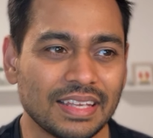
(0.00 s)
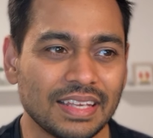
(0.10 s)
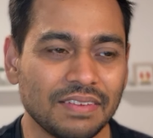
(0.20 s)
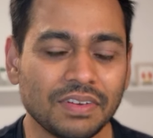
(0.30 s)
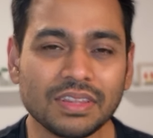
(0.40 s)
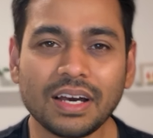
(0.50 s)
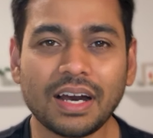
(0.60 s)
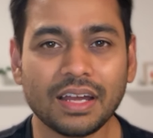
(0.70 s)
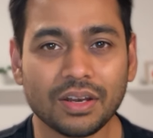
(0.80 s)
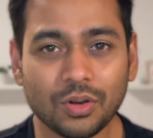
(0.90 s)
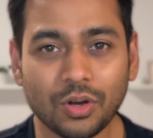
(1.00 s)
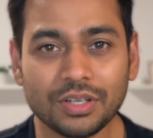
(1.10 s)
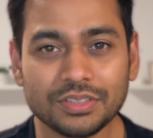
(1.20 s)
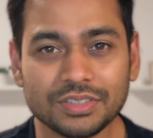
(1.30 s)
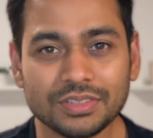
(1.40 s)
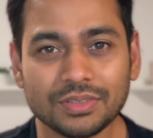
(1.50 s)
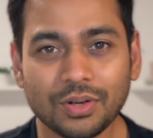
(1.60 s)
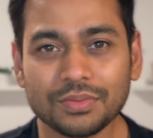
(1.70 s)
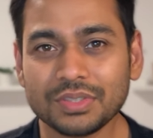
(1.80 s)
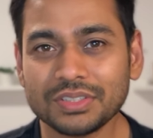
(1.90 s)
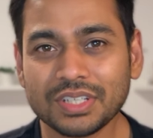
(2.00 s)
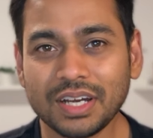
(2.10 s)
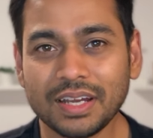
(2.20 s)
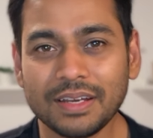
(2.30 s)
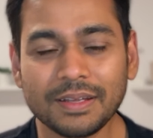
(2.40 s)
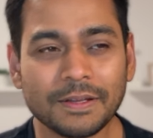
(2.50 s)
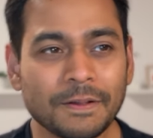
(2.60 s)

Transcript: even the higher knowledge of such kind